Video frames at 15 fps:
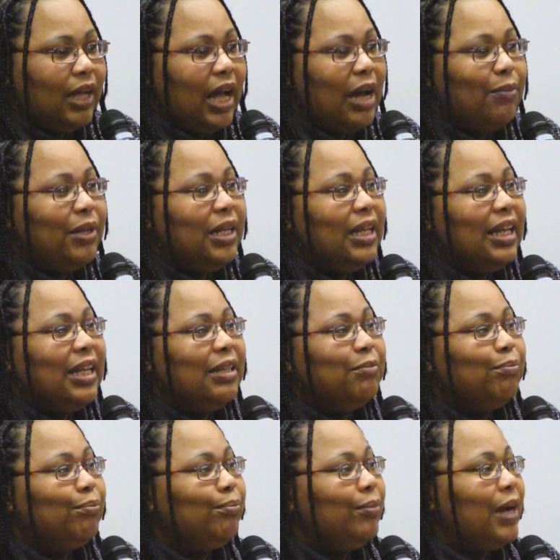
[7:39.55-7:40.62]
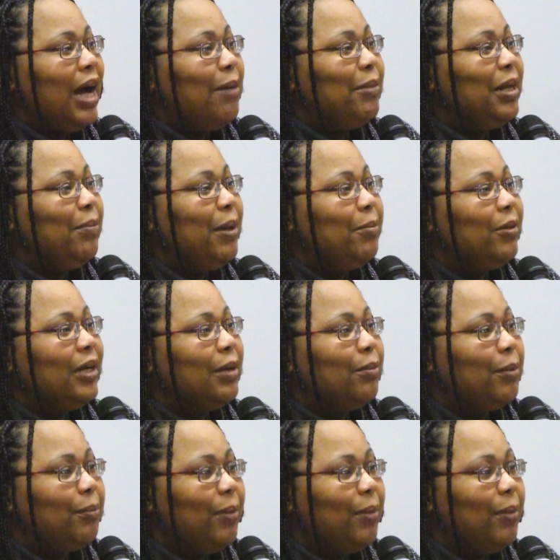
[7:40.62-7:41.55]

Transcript: How many people can